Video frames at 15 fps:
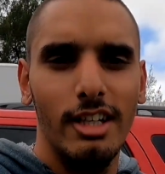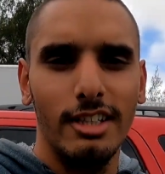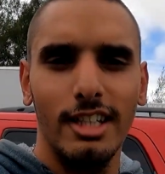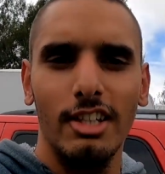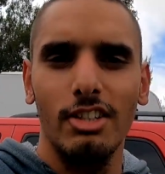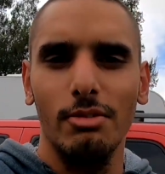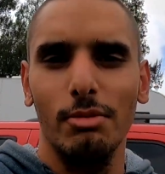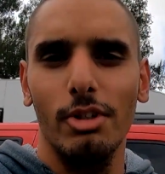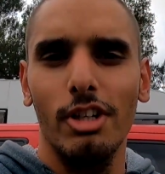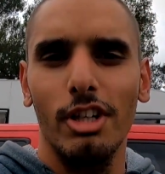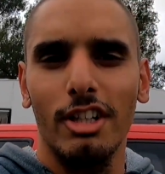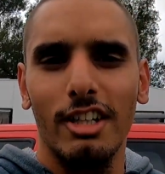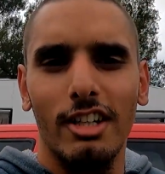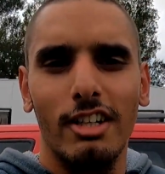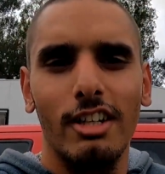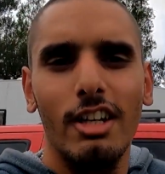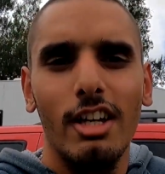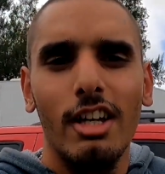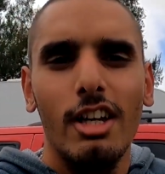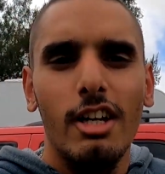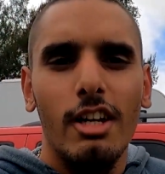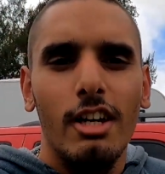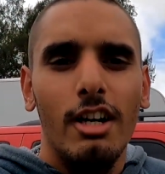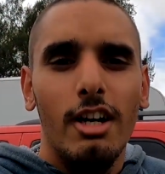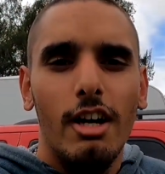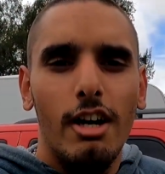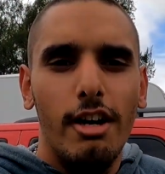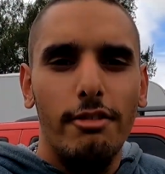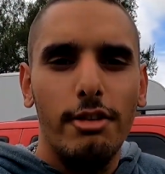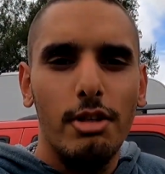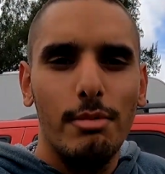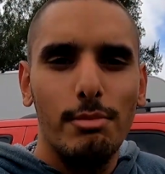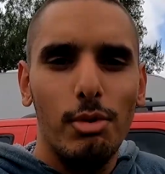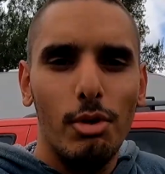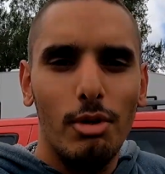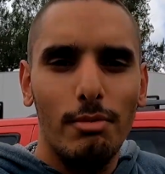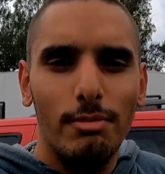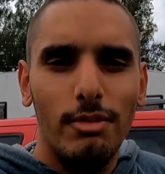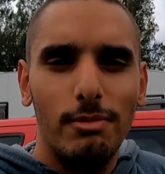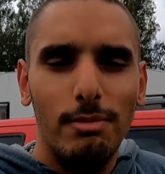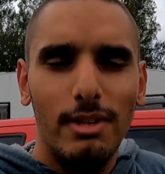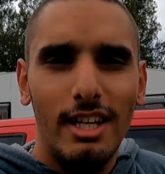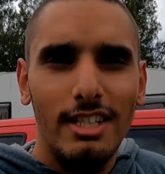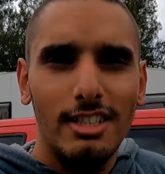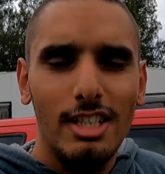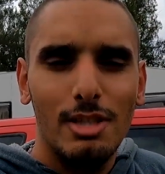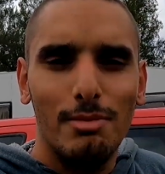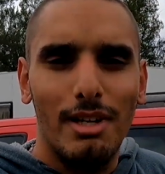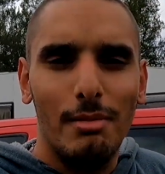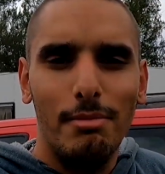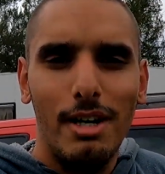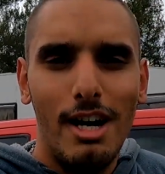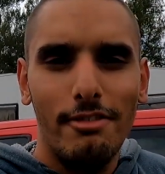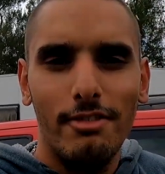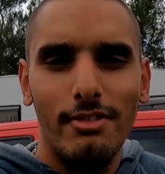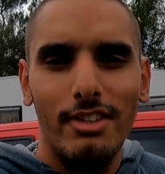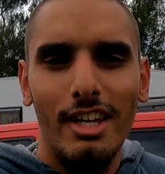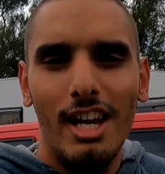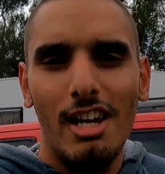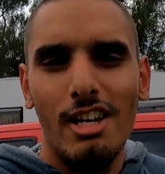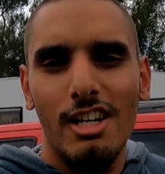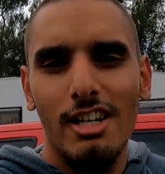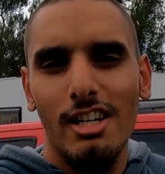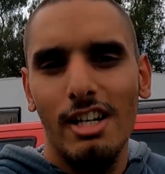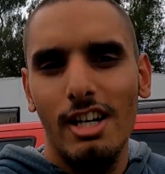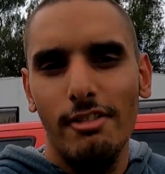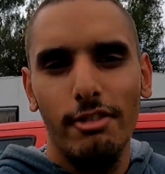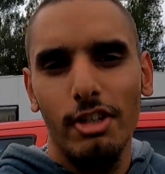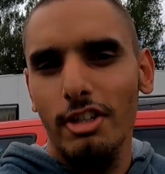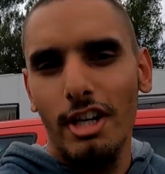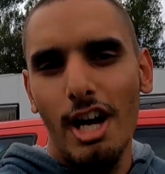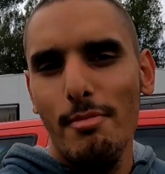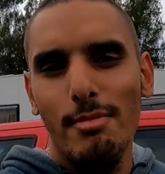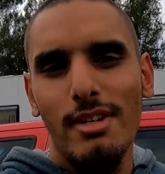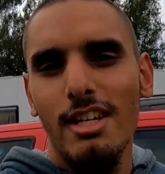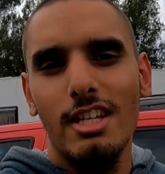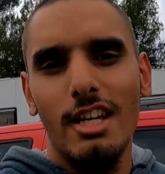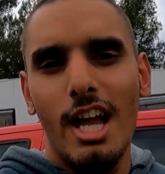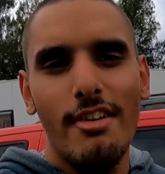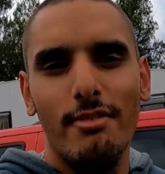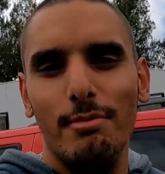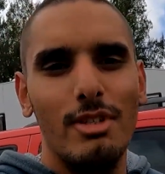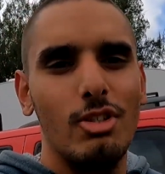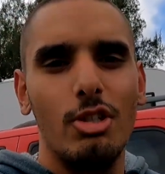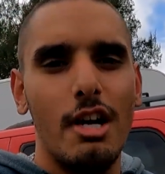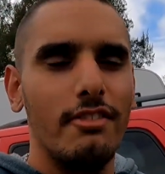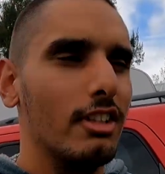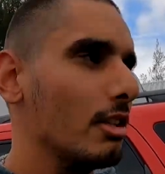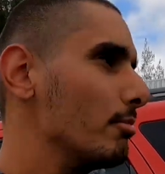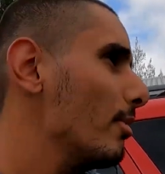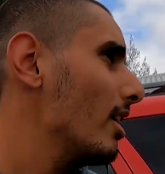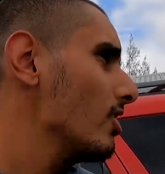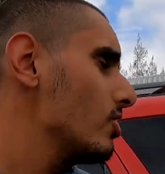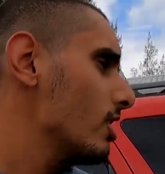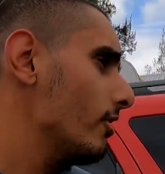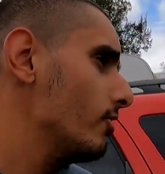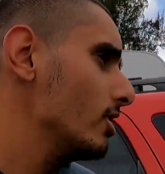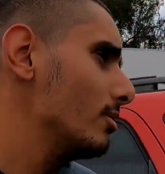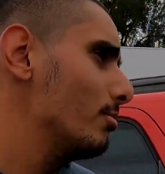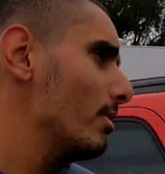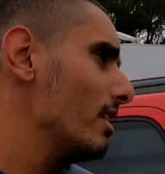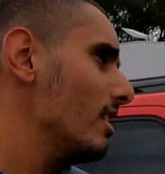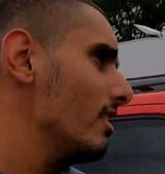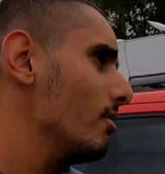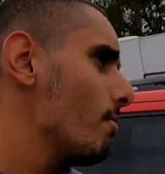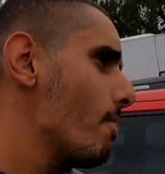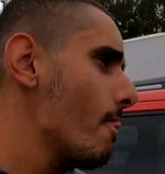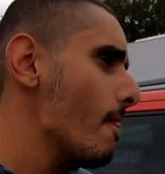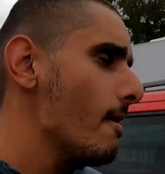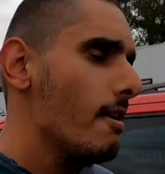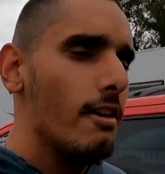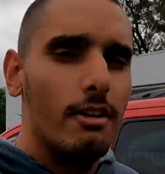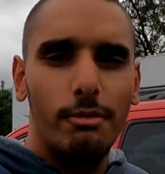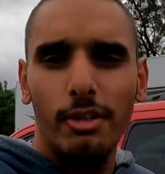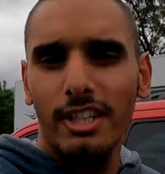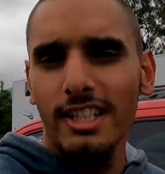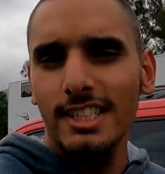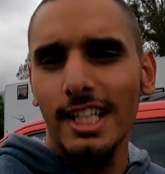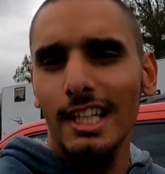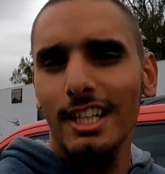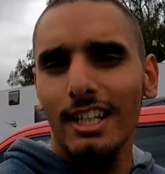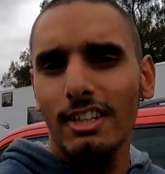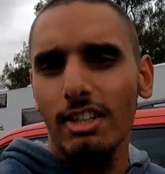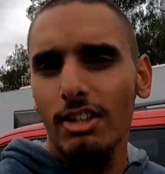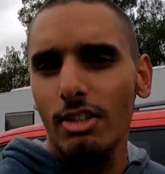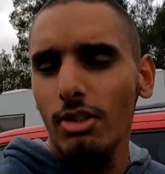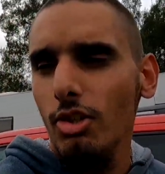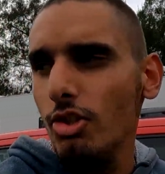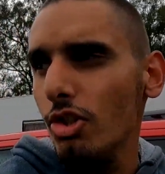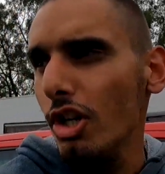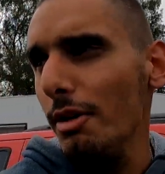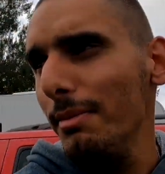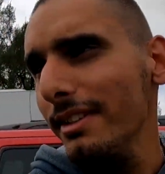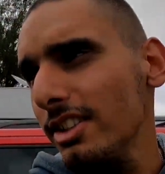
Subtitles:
getting to work and a few important places, but apart from that, for the time being, I haven't been traveling much. I've just been really settling into the new job.